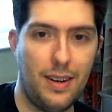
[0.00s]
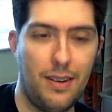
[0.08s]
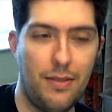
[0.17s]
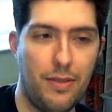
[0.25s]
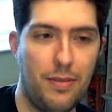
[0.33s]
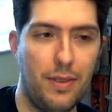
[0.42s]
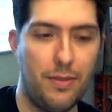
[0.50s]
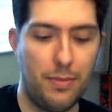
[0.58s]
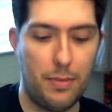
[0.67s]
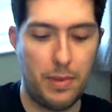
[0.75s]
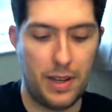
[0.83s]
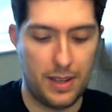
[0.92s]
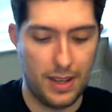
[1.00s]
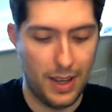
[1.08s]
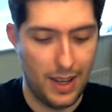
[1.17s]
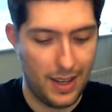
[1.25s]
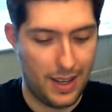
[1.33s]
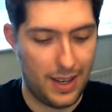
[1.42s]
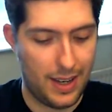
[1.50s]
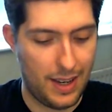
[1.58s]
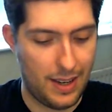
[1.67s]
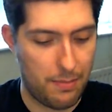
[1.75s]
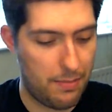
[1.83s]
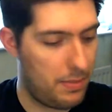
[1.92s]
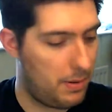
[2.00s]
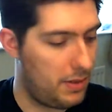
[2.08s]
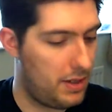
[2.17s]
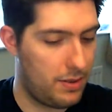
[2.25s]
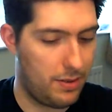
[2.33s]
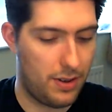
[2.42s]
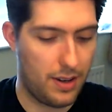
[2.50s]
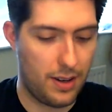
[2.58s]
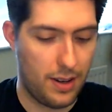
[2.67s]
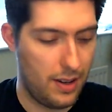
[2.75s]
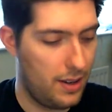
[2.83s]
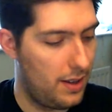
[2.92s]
I love him a bit. Put my sword in.